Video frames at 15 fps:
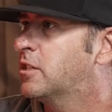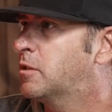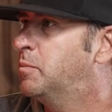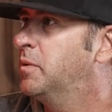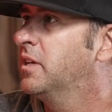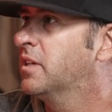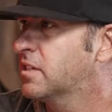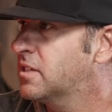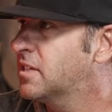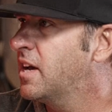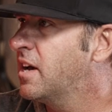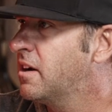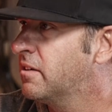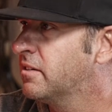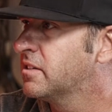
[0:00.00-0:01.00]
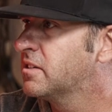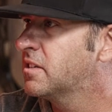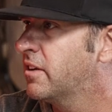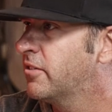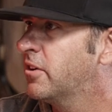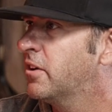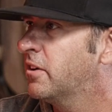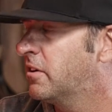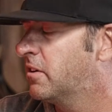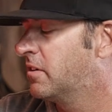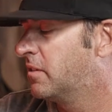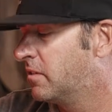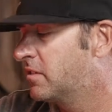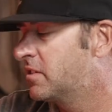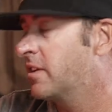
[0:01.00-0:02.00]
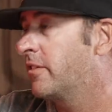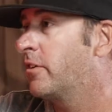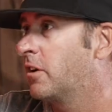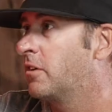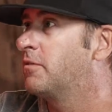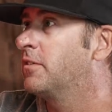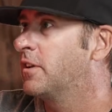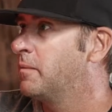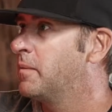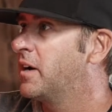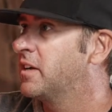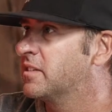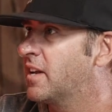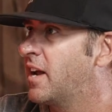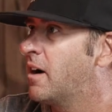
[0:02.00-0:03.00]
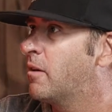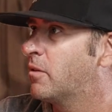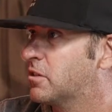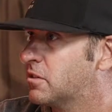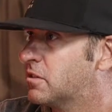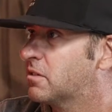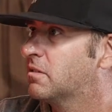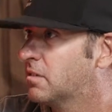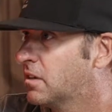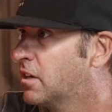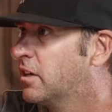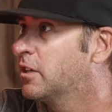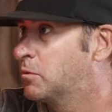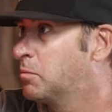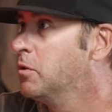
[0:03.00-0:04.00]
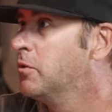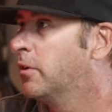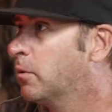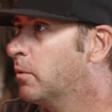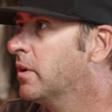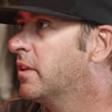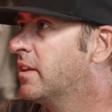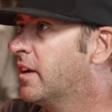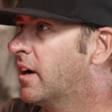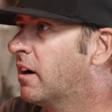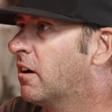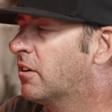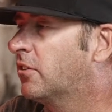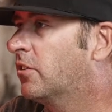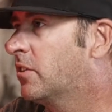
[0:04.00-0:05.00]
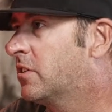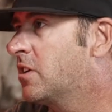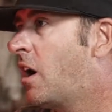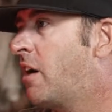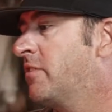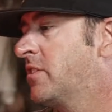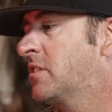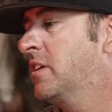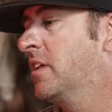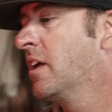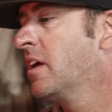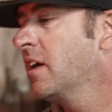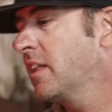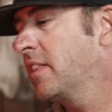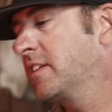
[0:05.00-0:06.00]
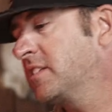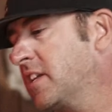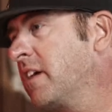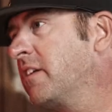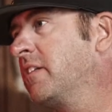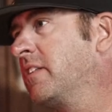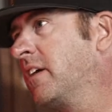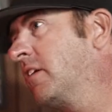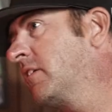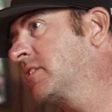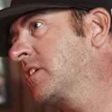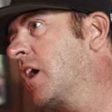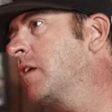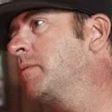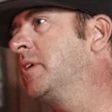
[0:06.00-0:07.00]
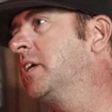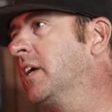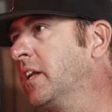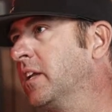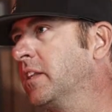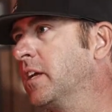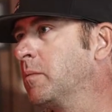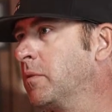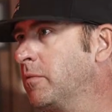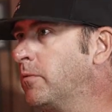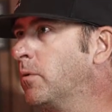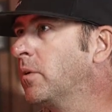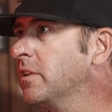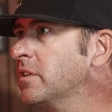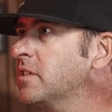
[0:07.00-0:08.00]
That speed of sound is 750 miles an hour it's moving with the arrow. So it's obviously the sound of the arrow's got to be getting there before the